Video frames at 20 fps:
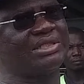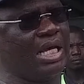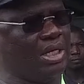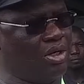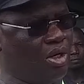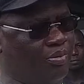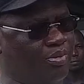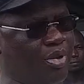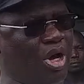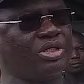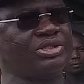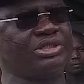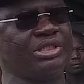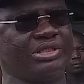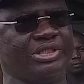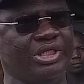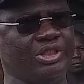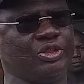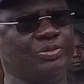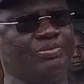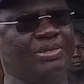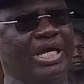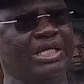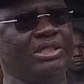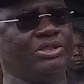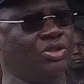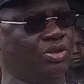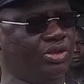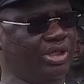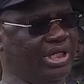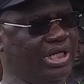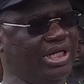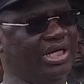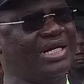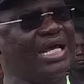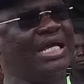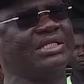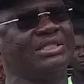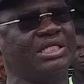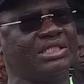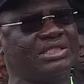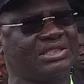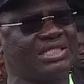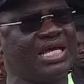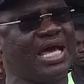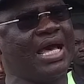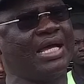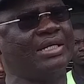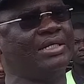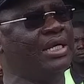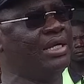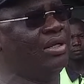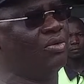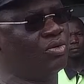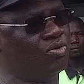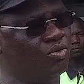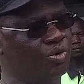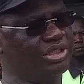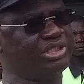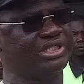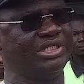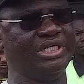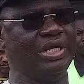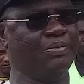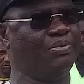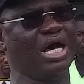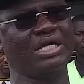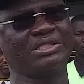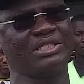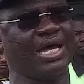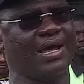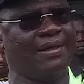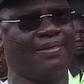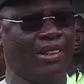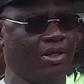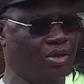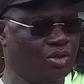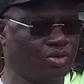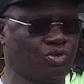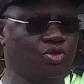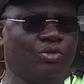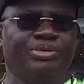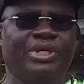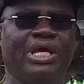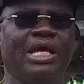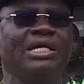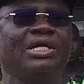and onboard security men duly registered with NIMASA should be